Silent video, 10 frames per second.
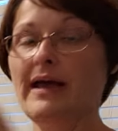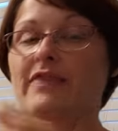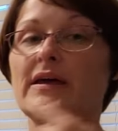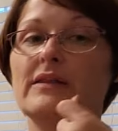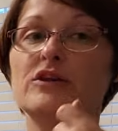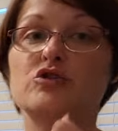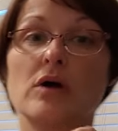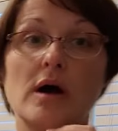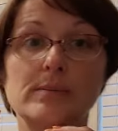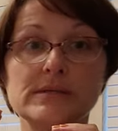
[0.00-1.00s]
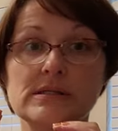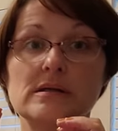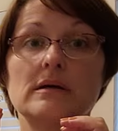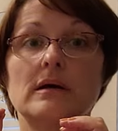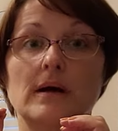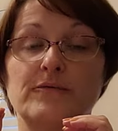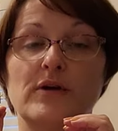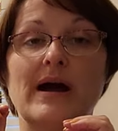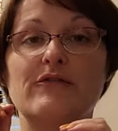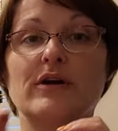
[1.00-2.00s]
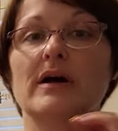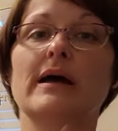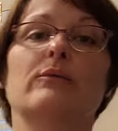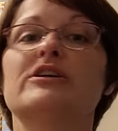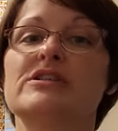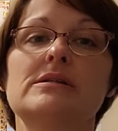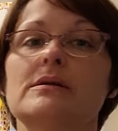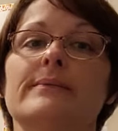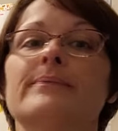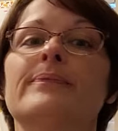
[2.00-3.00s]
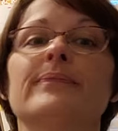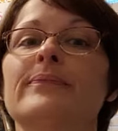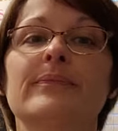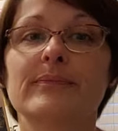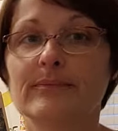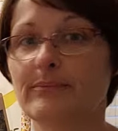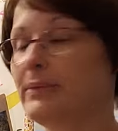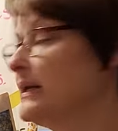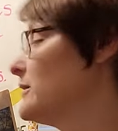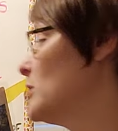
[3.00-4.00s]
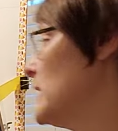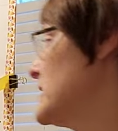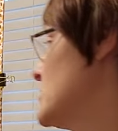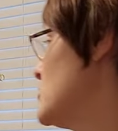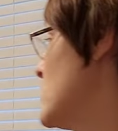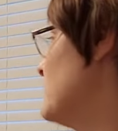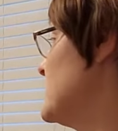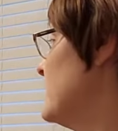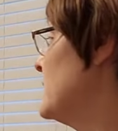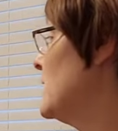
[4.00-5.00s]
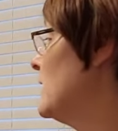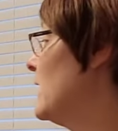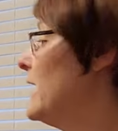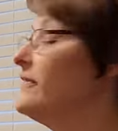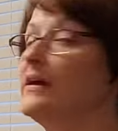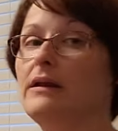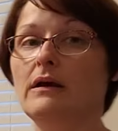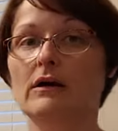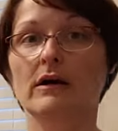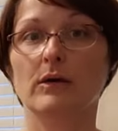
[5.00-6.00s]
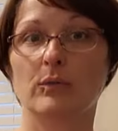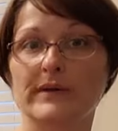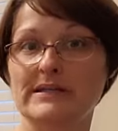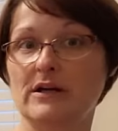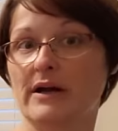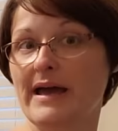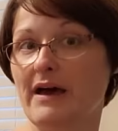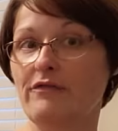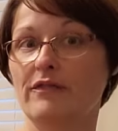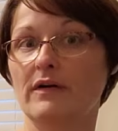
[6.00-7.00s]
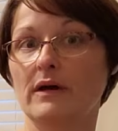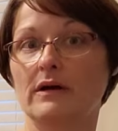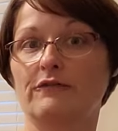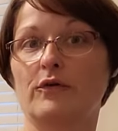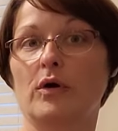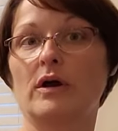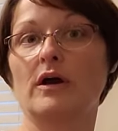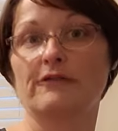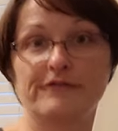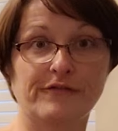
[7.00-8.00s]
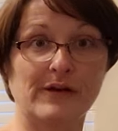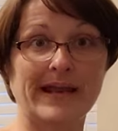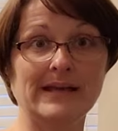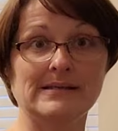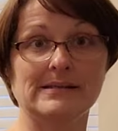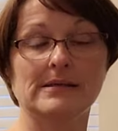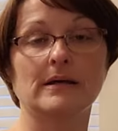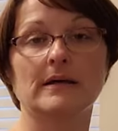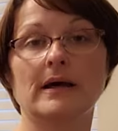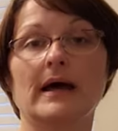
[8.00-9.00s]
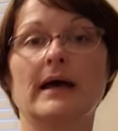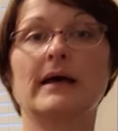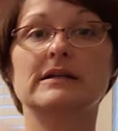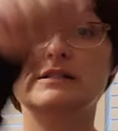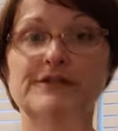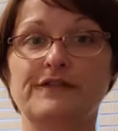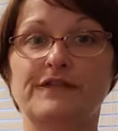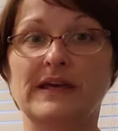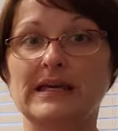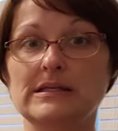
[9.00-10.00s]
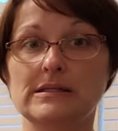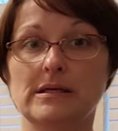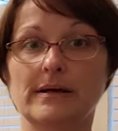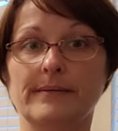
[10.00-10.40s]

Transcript: and then the drums come for Africa, and we just beat on our legs, the drums. And then we did our F for Franks, defeat